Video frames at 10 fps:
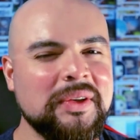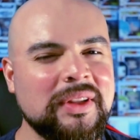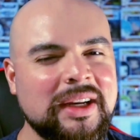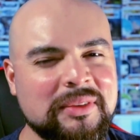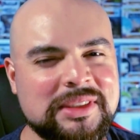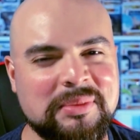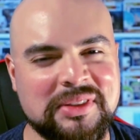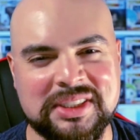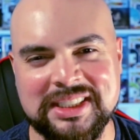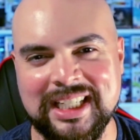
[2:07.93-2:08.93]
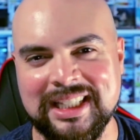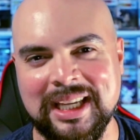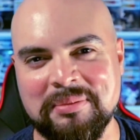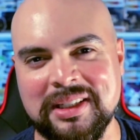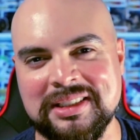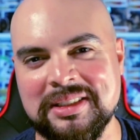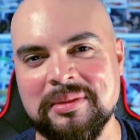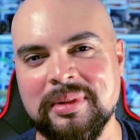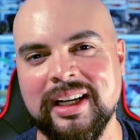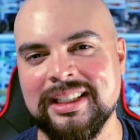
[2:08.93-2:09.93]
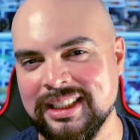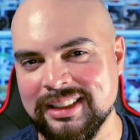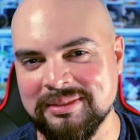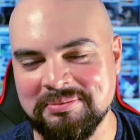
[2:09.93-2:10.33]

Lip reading: know that I was supposed to take that picture, but I did.